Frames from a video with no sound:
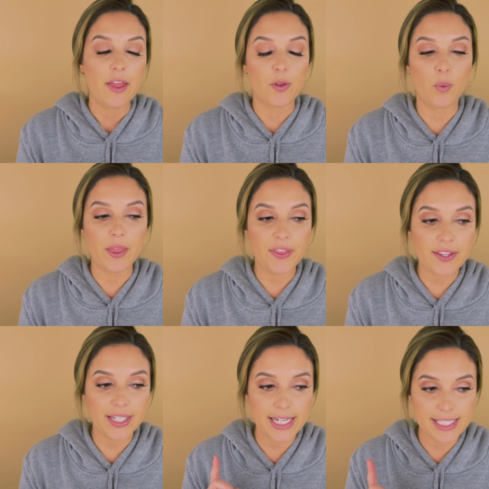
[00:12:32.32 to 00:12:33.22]
the one
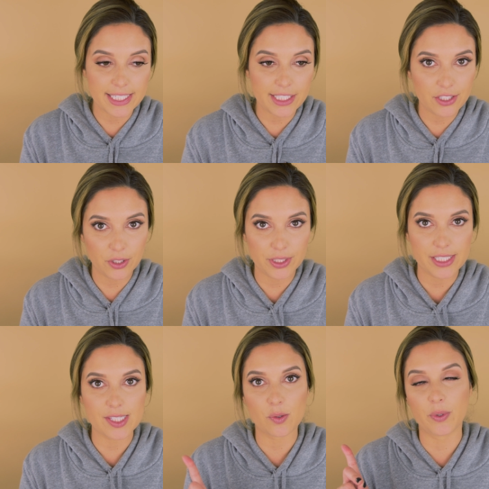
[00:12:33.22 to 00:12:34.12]
thing that I did
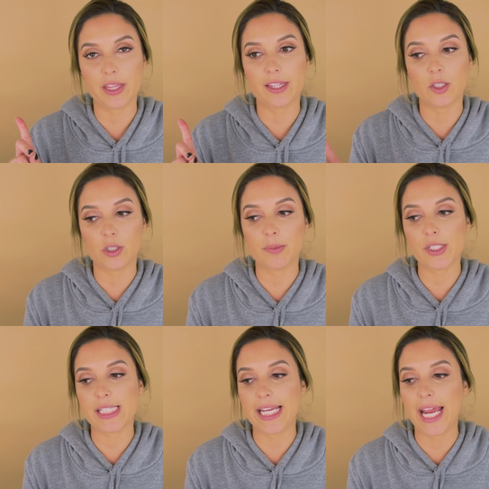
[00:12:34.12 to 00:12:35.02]
notice with the Laura
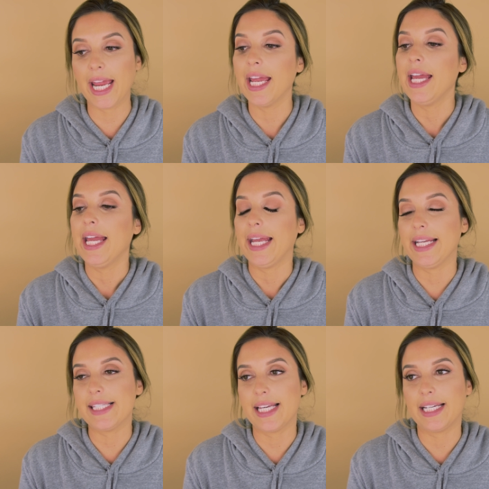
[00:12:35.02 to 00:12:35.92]
Mercier
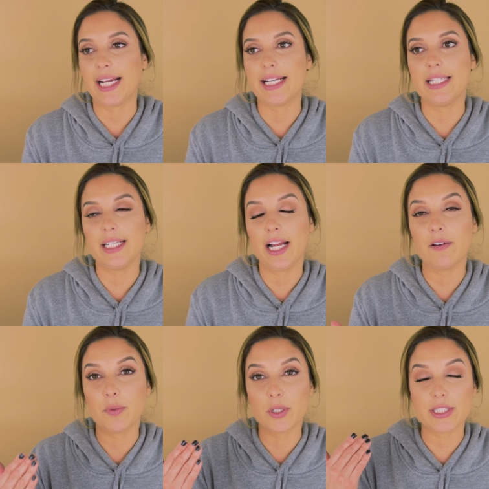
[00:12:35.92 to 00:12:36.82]
is that I did
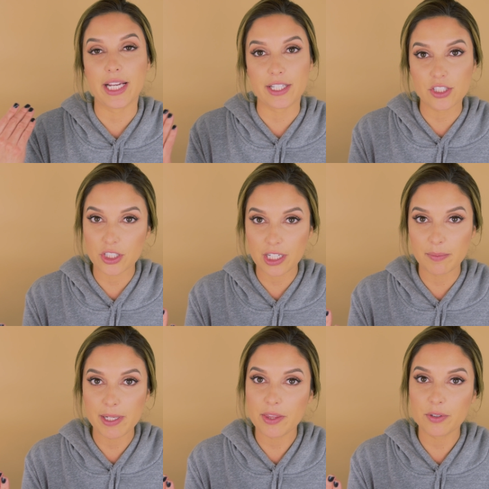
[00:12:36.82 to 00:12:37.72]
have more texture
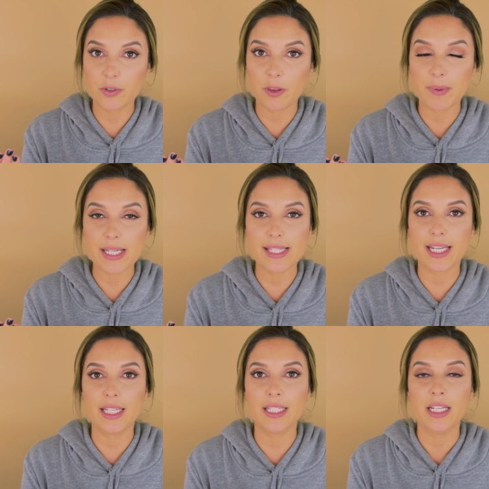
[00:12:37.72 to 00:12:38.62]
coming through with my
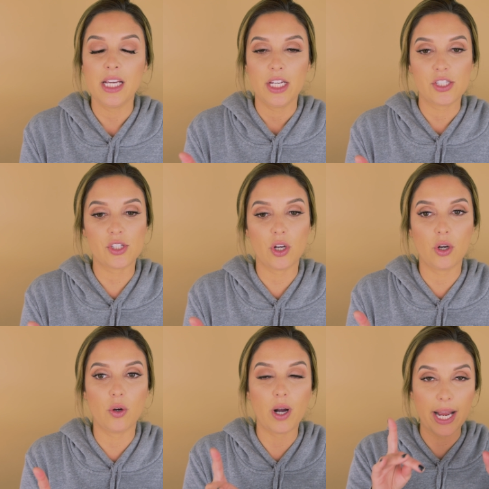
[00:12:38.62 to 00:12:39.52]
skin.
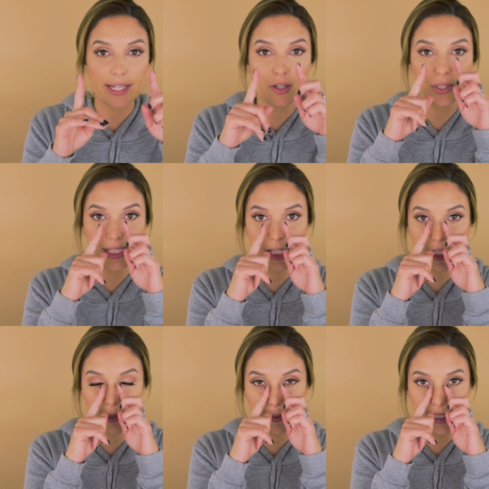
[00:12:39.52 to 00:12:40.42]
So I
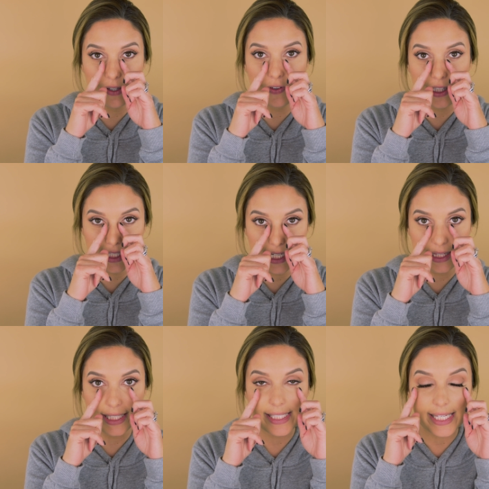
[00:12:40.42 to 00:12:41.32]
noticed specifically
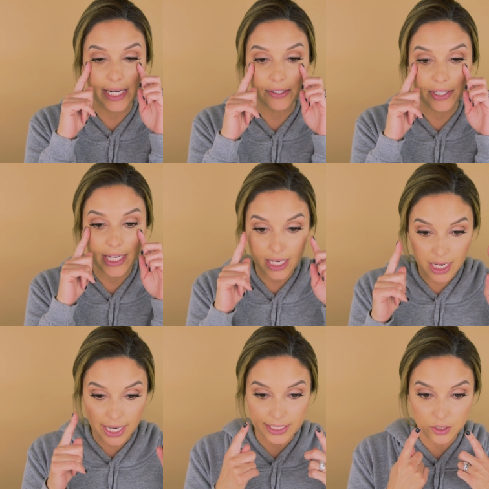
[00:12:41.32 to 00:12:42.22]
in this
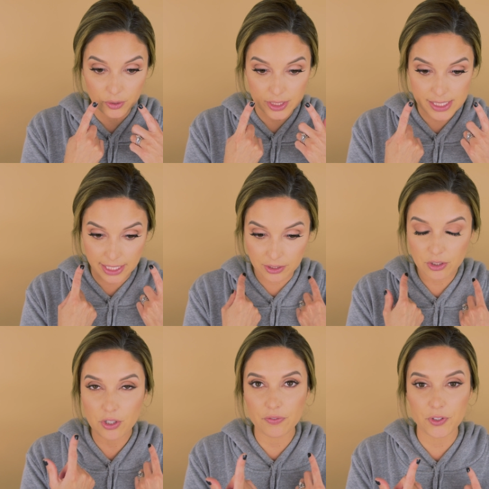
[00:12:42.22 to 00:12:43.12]
area, I noticed, I
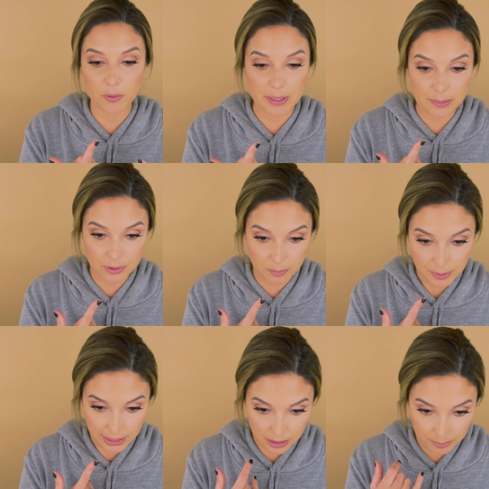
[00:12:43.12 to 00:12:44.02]
don't know if you'll be able to
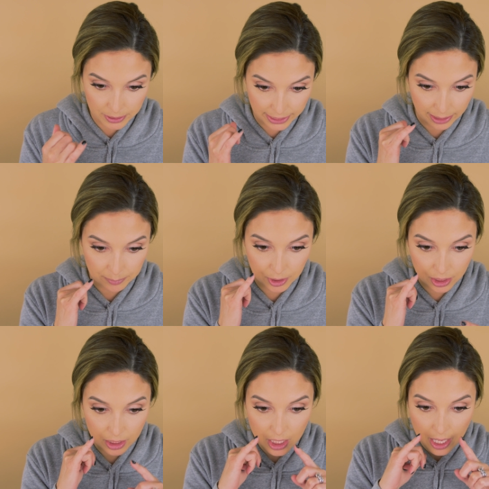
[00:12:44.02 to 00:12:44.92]
pick it up on camera,